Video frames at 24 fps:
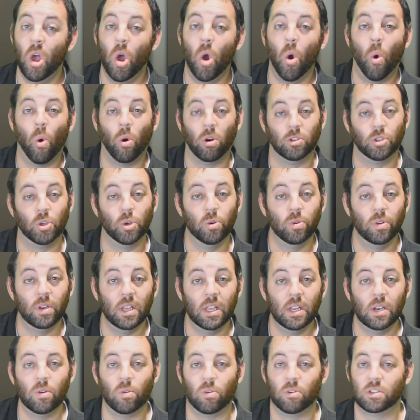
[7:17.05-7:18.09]
or
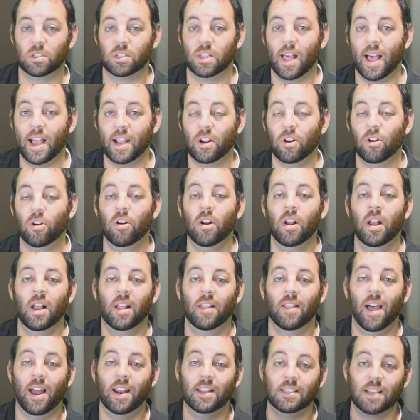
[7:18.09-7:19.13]
TuneIn or Slacker,
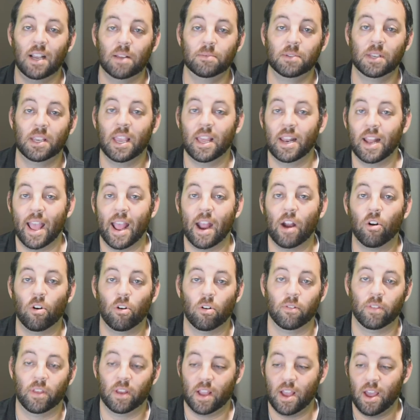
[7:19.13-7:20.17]
a lot of times I get an error,
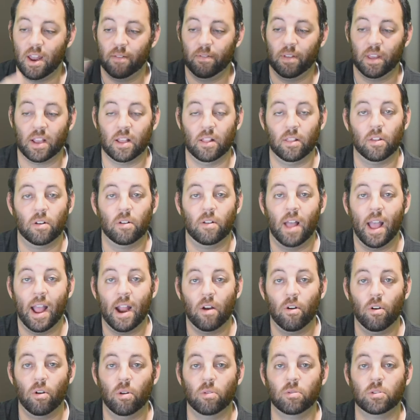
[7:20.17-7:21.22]
the kind of like a little
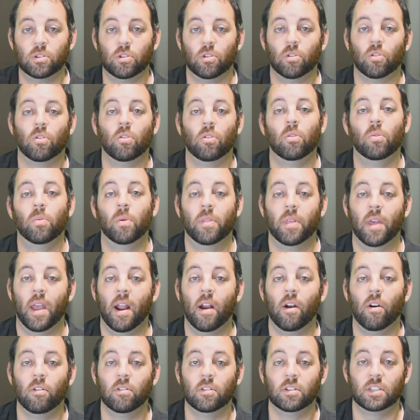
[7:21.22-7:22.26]
arrow circle with an
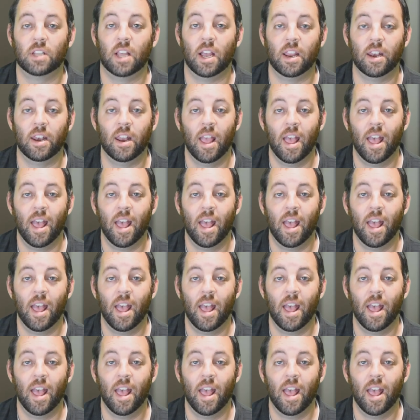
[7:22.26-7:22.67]
error sign,